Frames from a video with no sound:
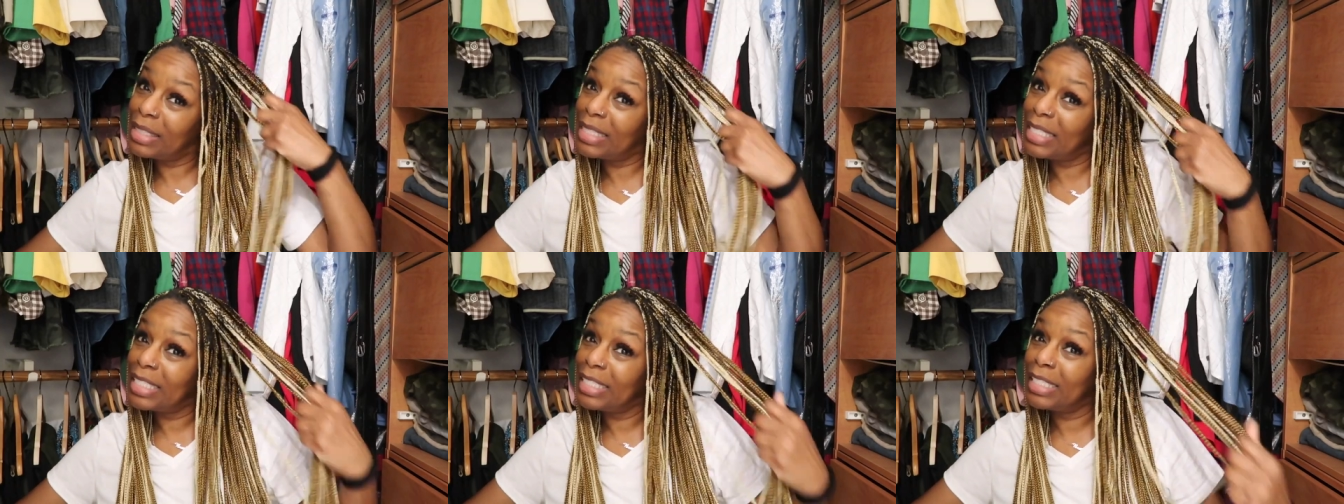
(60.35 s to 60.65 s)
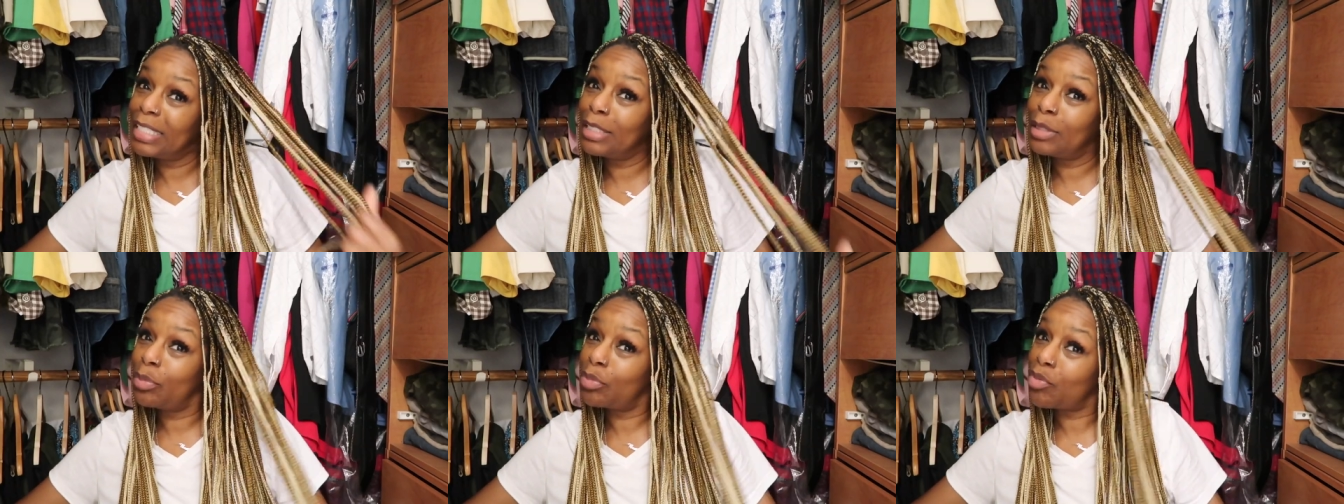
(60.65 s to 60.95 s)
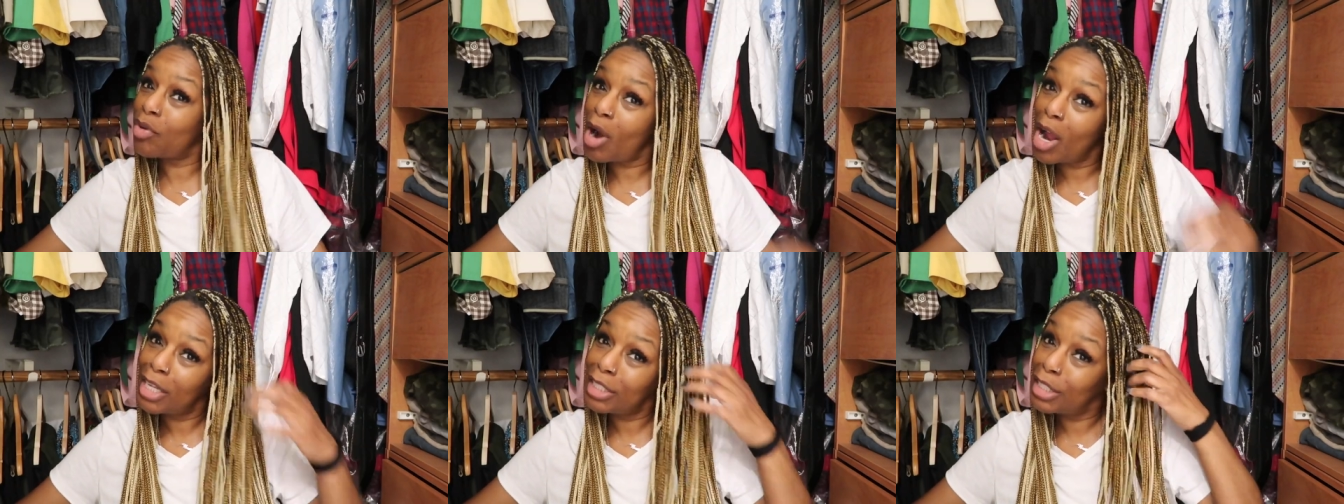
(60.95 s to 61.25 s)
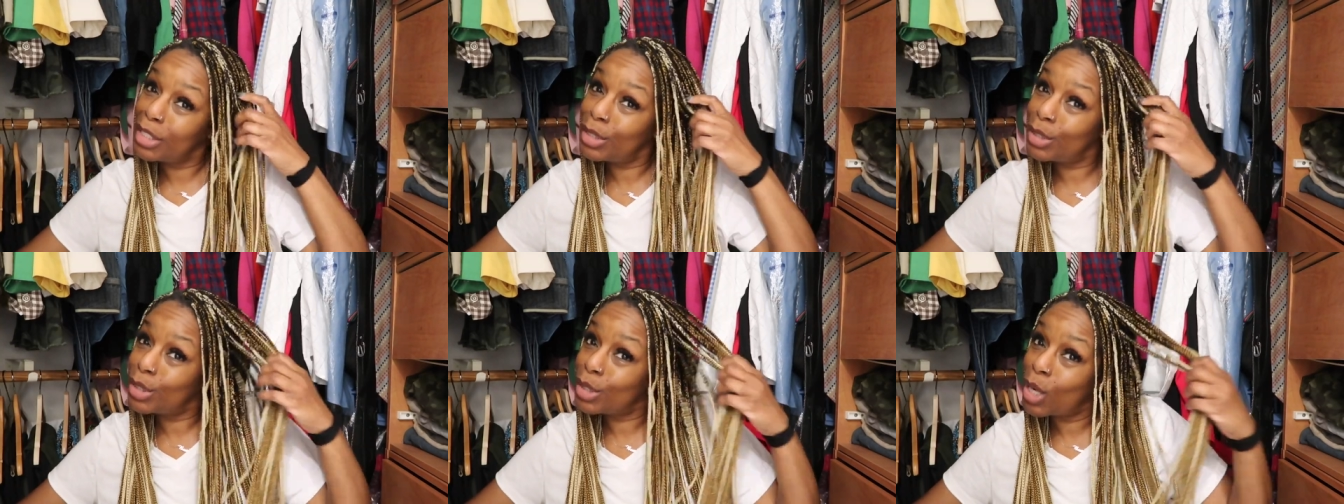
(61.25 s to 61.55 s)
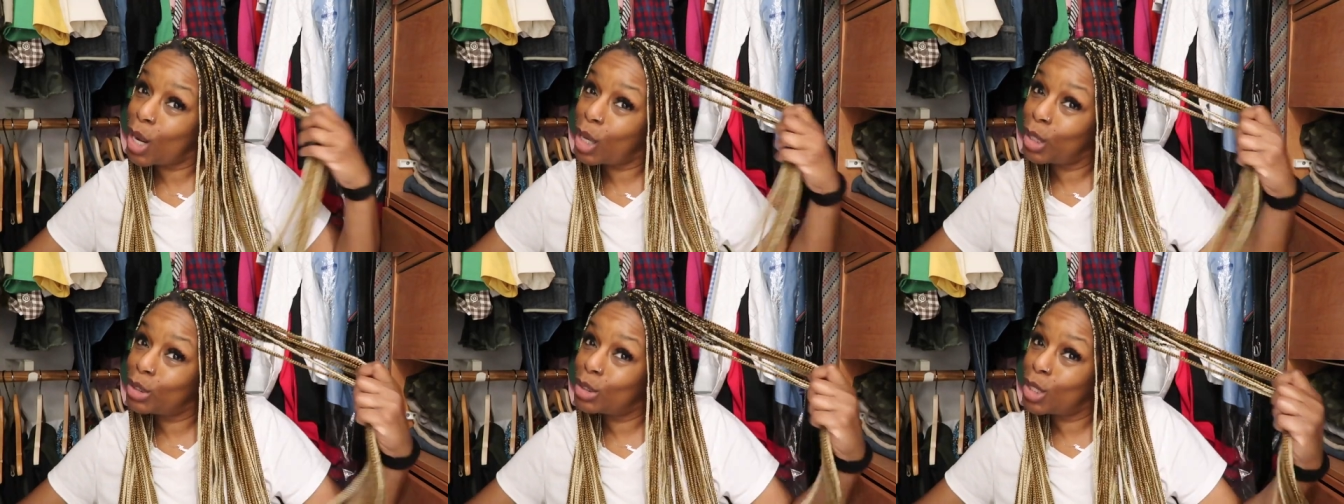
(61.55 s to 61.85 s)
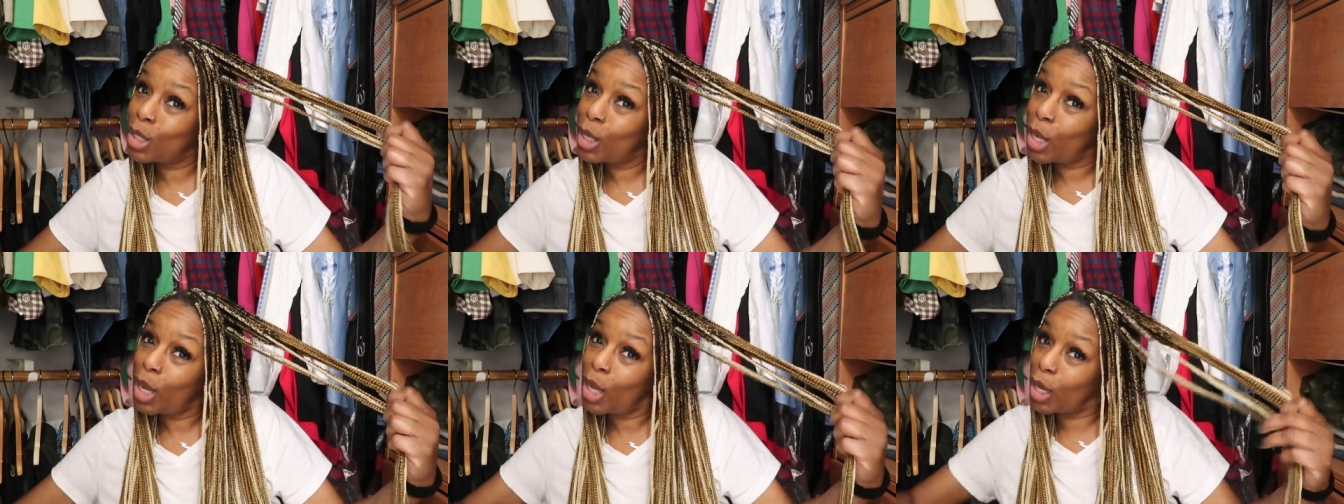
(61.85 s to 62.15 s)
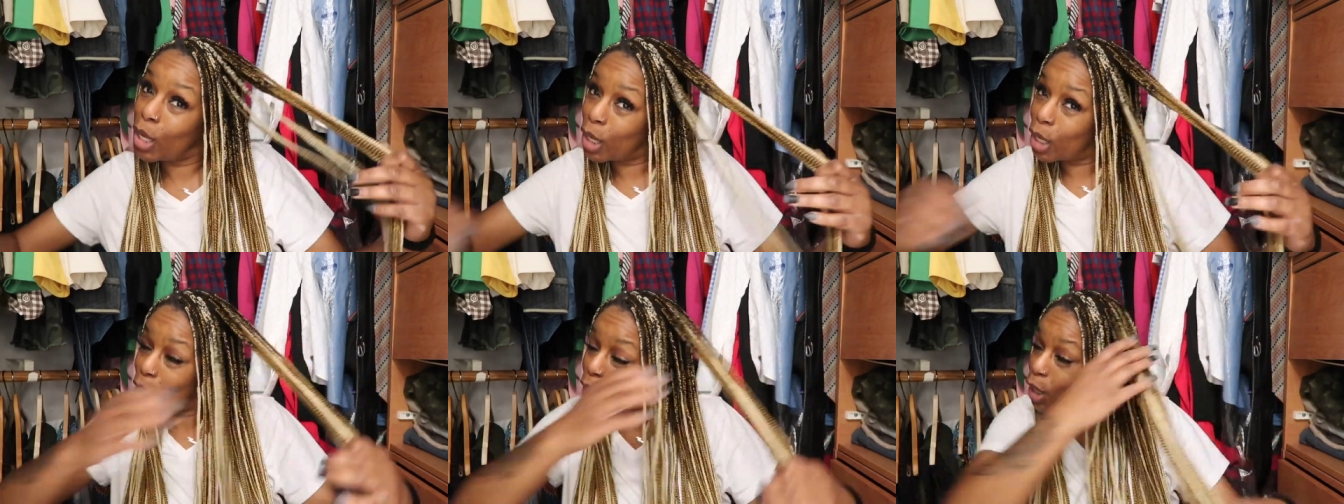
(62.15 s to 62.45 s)
this is the process that I
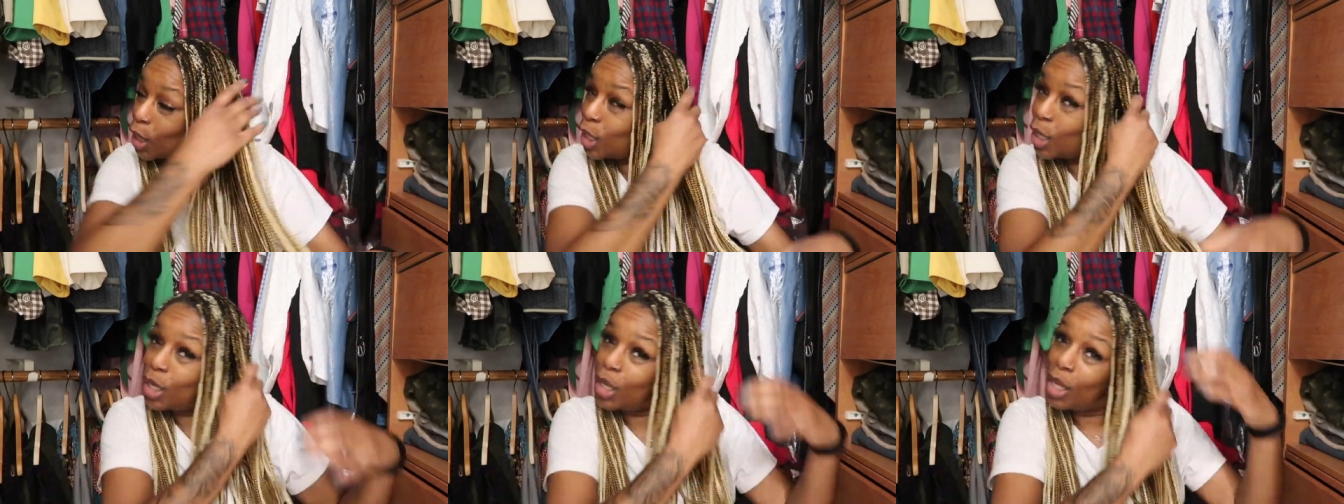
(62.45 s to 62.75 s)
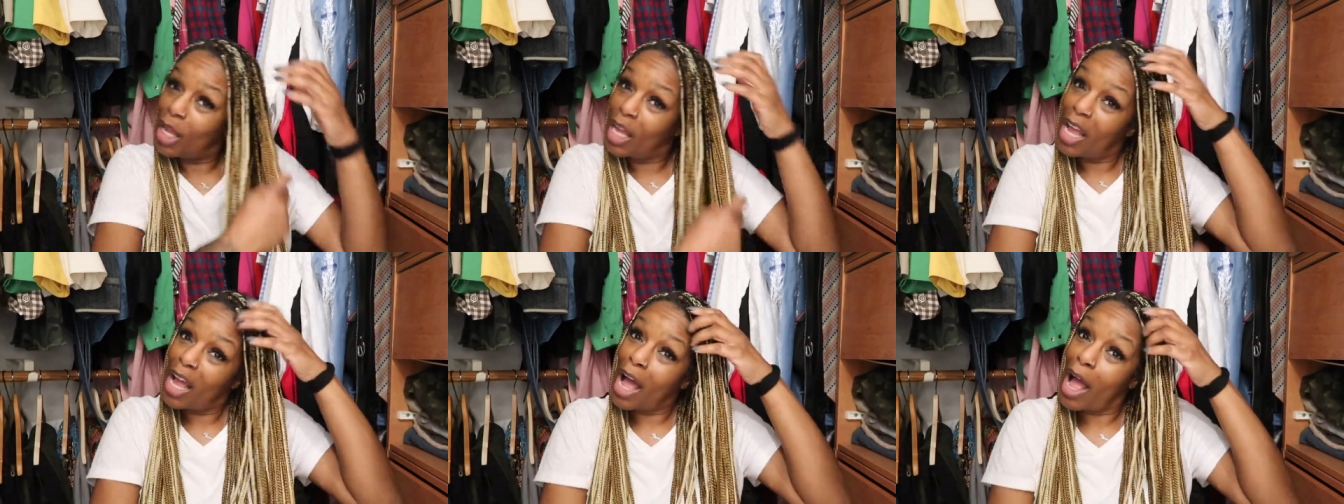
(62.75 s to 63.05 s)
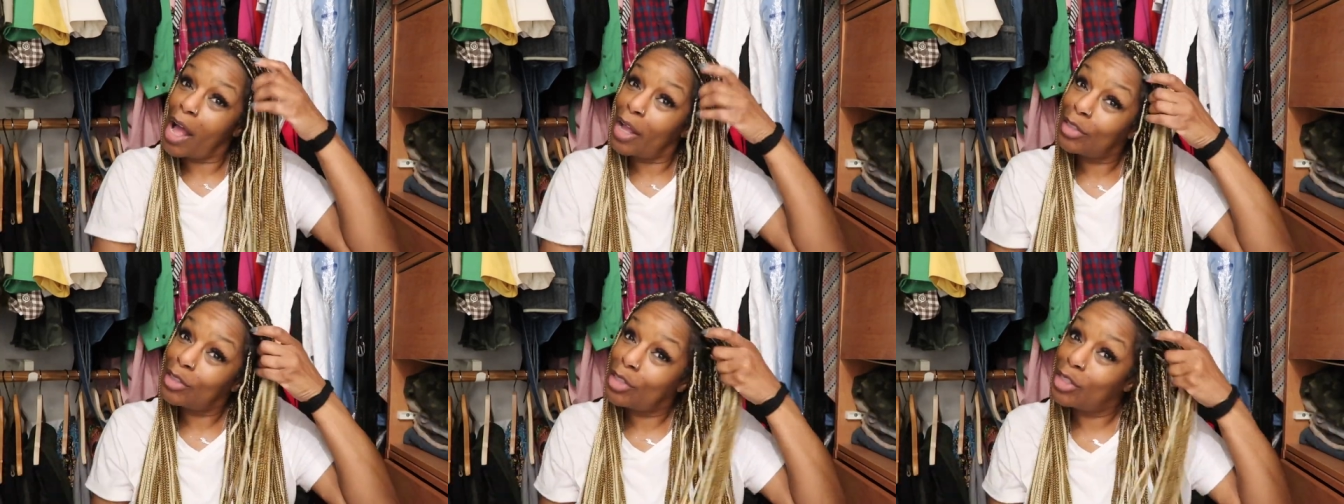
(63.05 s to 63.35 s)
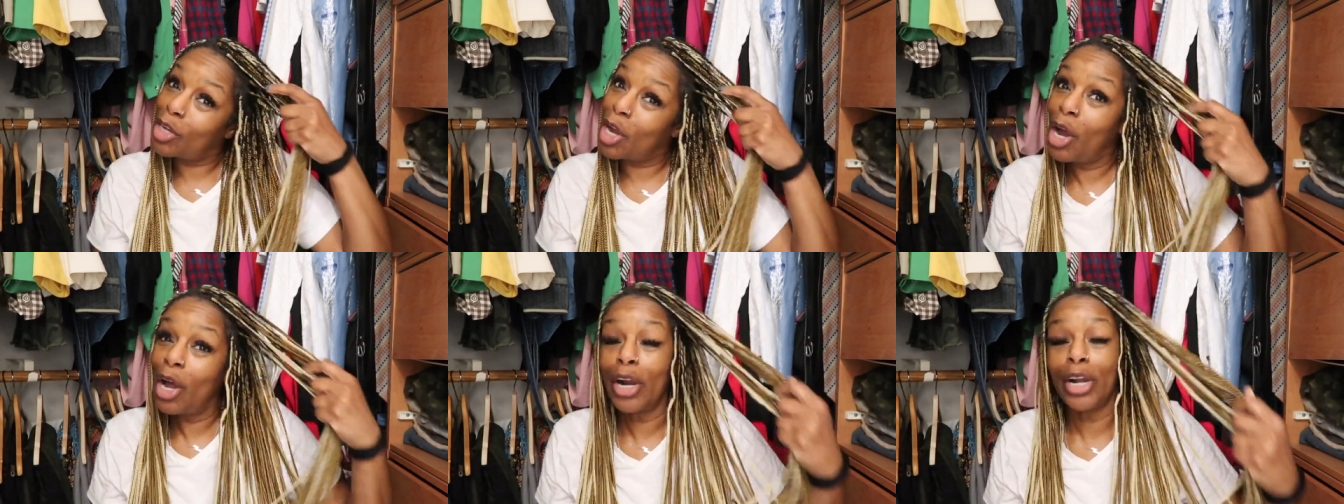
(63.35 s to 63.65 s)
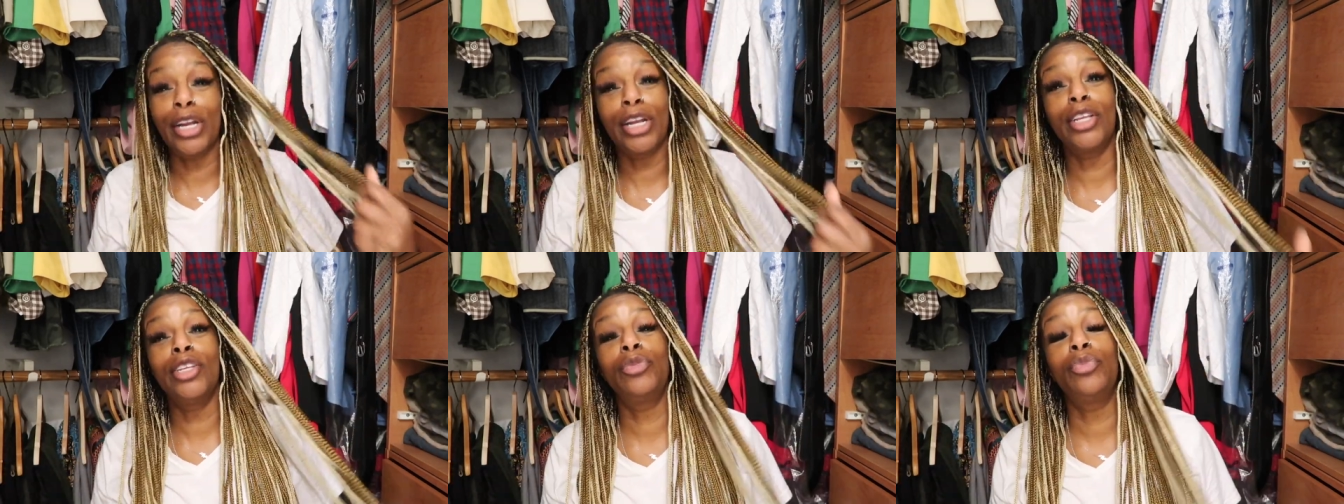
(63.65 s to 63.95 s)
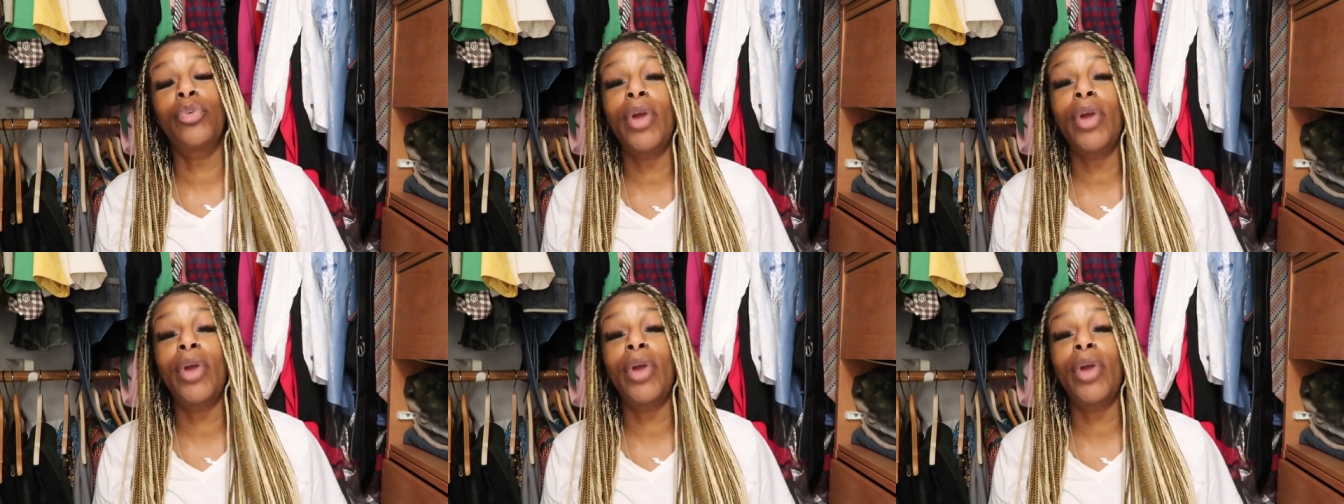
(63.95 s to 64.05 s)
take cutting these